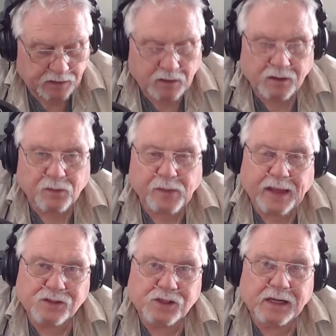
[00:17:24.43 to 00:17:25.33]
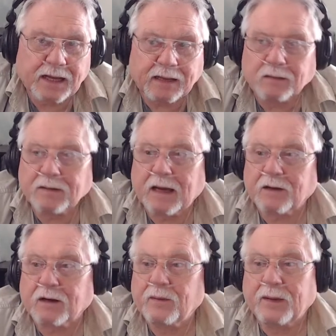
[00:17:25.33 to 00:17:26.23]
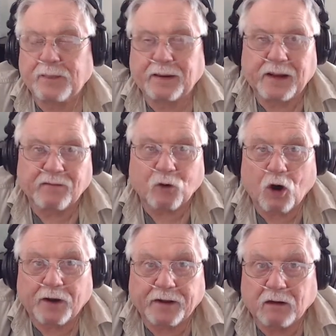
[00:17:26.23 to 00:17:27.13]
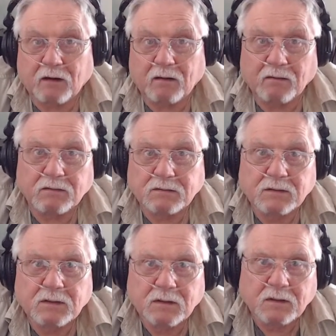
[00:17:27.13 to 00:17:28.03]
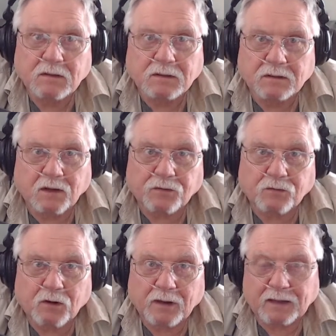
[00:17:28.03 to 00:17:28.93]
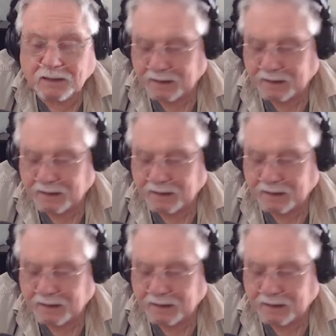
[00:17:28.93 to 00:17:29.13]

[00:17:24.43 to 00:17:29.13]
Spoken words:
Now see that? Now they made it have an audit, go through all that, like